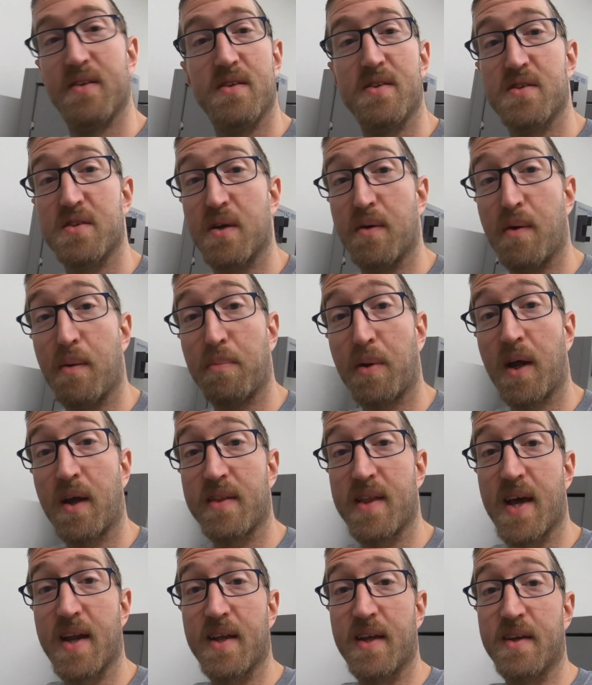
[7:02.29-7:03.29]
So I'll
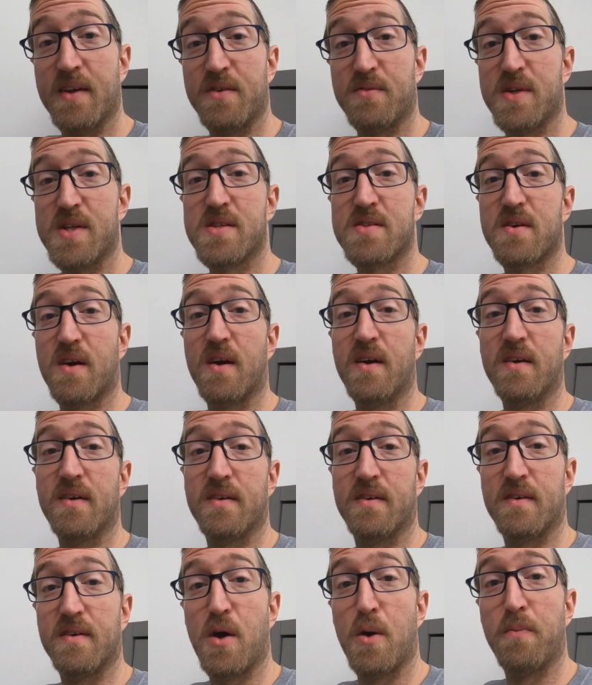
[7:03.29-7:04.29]
plug that in and restart
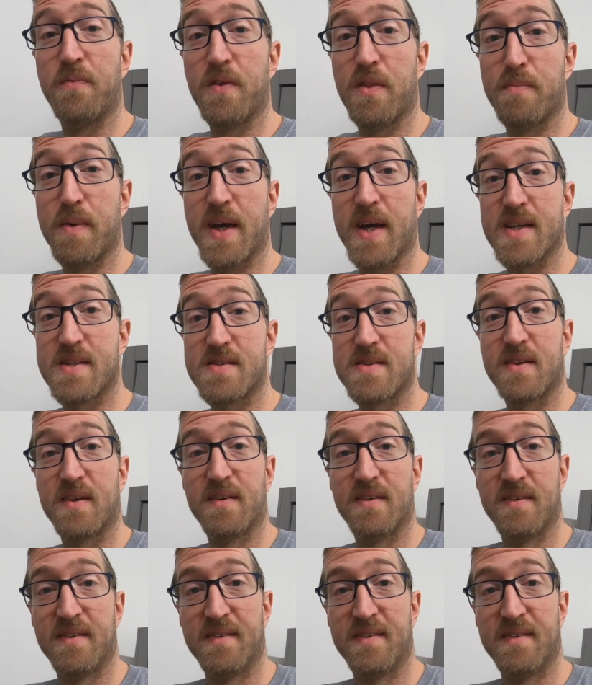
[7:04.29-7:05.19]
and hope for the best.